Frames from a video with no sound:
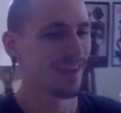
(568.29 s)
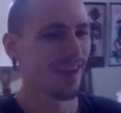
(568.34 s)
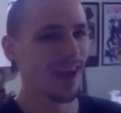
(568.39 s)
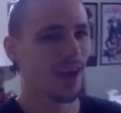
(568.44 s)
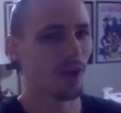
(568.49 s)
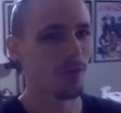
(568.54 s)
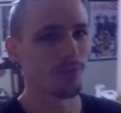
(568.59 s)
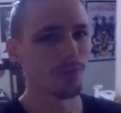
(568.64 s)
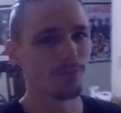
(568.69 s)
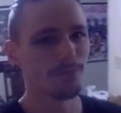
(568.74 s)

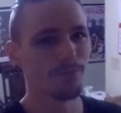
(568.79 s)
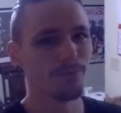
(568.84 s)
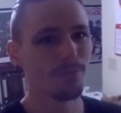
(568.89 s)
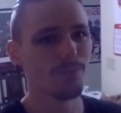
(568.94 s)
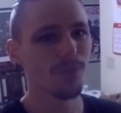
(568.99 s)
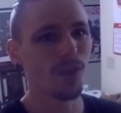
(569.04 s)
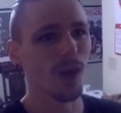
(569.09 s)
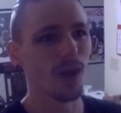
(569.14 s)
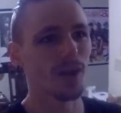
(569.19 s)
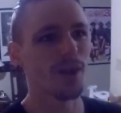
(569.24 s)

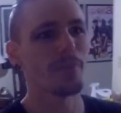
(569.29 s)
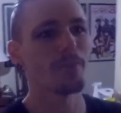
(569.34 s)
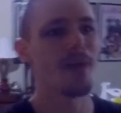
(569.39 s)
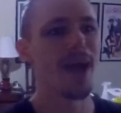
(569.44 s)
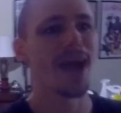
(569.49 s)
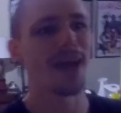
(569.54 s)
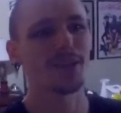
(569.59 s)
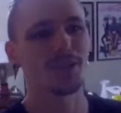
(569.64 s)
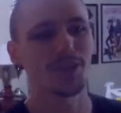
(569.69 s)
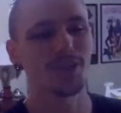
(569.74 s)

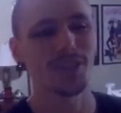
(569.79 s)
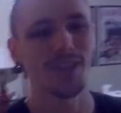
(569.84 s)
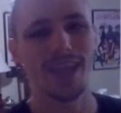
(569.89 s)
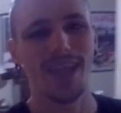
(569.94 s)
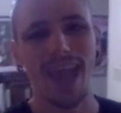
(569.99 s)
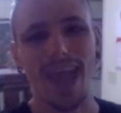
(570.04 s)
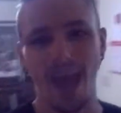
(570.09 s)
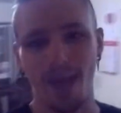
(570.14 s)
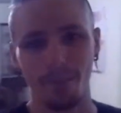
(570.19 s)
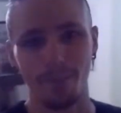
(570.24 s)
unabashedly
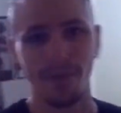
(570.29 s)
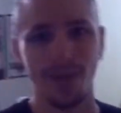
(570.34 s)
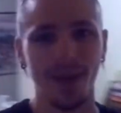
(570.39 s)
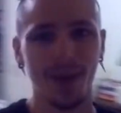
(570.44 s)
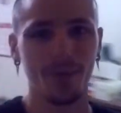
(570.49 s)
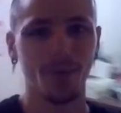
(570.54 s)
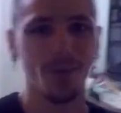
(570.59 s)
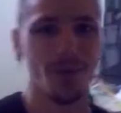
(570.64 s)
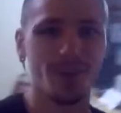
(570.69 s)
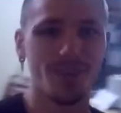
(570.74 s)
happy
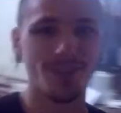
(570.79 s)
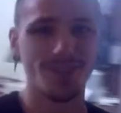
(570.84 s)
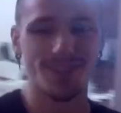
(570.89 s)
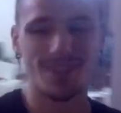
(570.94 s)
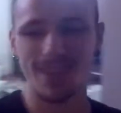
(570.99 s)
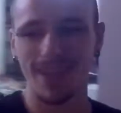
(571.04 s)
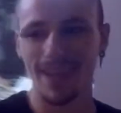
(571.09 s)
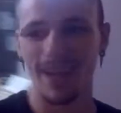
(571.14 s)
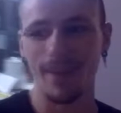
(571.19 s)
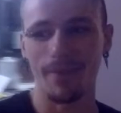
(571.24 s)
I
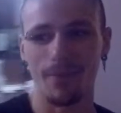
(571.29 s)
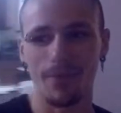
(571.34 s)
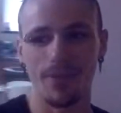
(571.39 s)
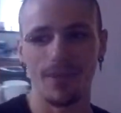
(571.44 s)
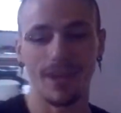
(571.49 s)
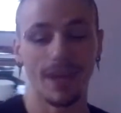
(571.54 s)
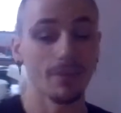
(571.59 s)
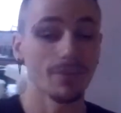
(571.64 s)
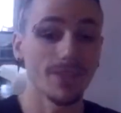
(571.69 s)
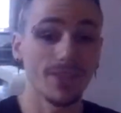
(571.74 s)
was and
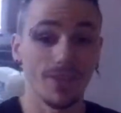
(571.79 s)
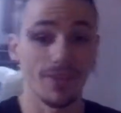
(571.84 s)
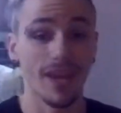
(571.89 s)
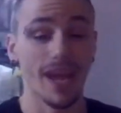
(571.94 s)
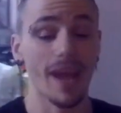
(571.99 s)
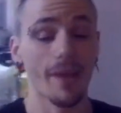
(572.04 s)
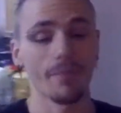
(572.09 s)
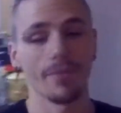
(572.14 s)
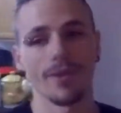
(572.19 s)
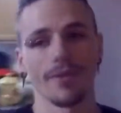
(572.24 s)
everything. I'm still
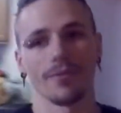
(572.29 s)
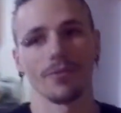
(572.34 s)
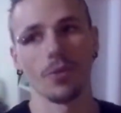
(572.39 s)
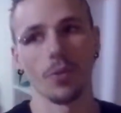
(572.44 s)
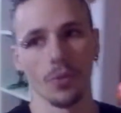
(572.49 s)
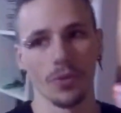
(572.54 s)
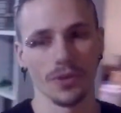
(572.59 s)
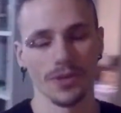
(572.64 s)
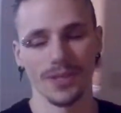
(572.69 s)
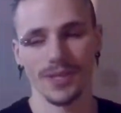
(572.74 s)
happy, of
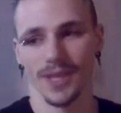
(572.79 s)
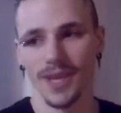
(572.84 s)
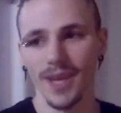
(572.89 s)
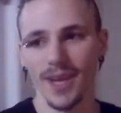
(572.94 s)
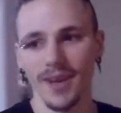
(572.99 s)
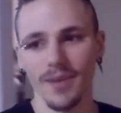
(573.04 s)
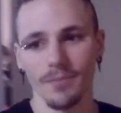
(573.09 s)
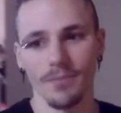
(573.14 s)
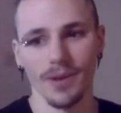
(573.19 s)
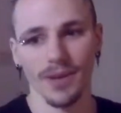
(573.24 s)
course,
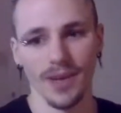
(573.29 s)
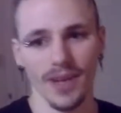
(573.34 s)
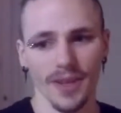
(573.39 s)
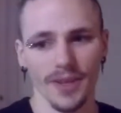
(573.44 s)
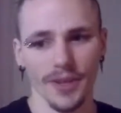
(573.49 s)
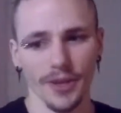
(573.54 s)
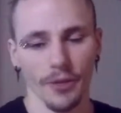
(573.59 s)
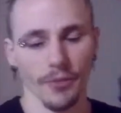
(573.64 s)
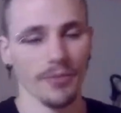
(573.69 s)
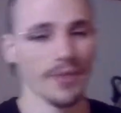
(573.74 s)
but
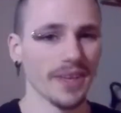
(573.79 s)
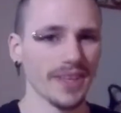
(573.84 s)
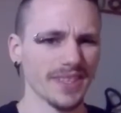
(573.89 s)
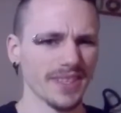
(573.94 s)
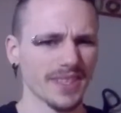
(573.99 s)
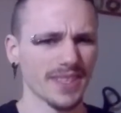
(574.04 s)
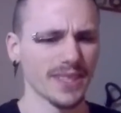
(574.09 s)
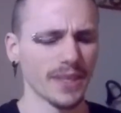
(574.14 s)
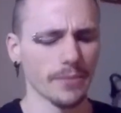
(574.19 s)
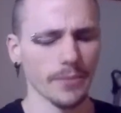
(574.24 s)

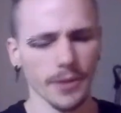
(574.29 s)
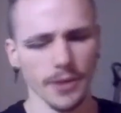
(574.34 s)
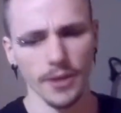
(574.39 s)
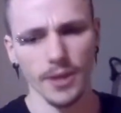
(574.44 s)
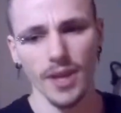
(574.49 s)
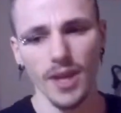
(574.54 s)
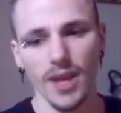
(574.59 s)
things simmer.